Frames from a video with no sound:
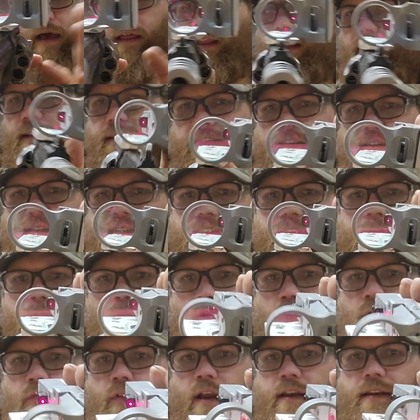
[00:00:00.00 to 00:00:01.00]
like these
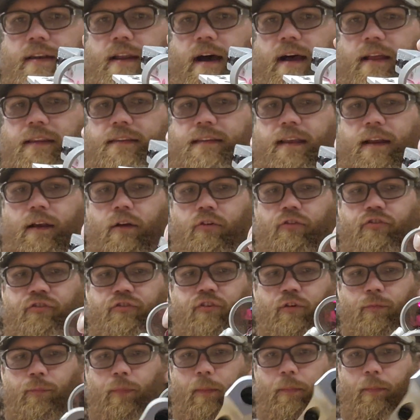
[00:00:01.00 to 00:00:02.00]
Seymour red dots. They aren't
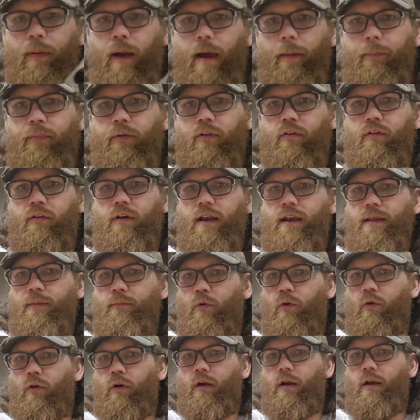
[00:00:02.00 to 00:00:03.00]
super popular
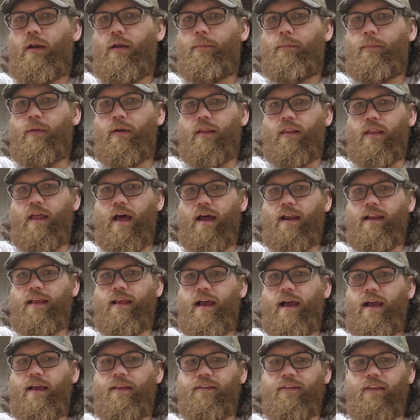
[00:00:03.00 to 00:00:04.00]
anymore, but a lot of
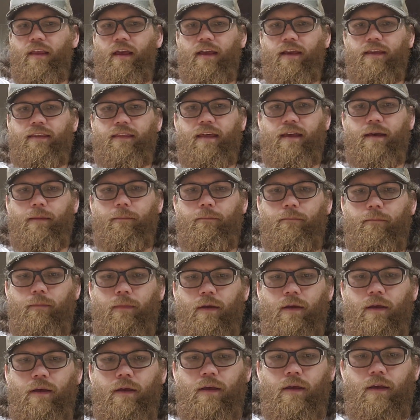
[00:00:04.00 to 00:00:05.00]
guys like them.
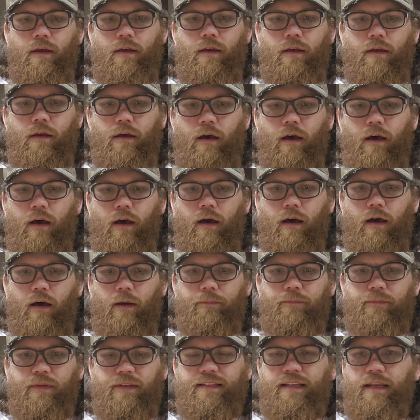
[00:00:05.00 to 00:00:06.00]

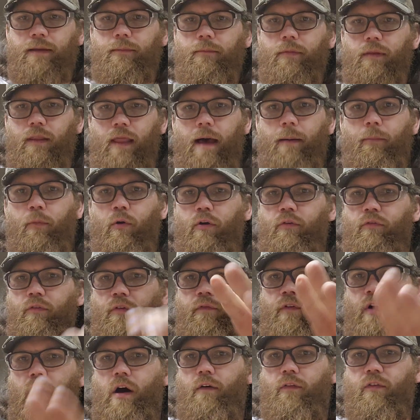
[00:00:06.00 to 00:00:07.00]
You see them a lot more in
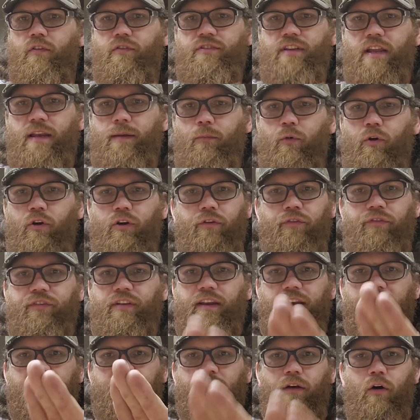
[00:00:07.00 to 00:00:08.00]
revolvers anymore. You don't
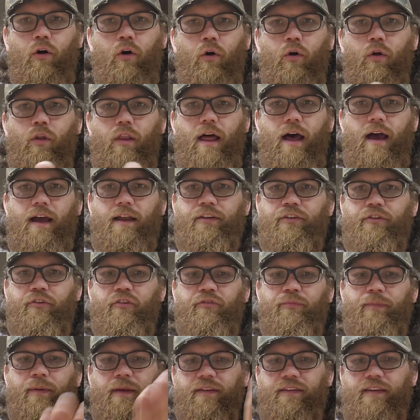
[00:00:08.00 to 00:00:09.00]
see these a whole lot in
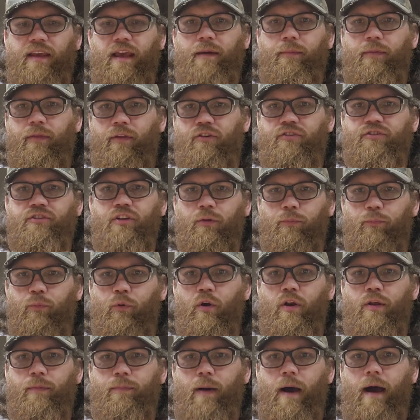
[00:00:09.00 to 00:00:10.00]
USPSA, but they're still
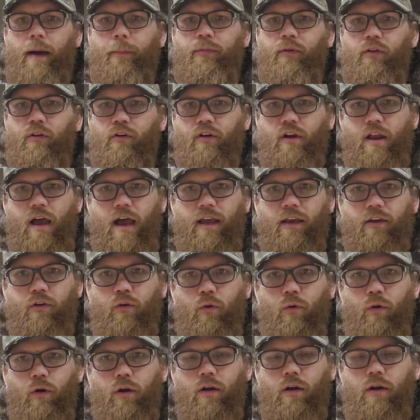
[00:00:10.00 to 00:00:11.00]
pretty popular in
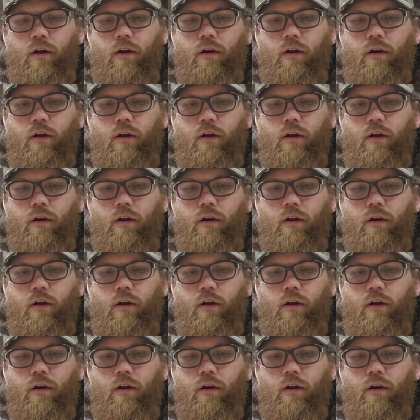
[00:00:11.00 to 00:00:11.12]
I-Core.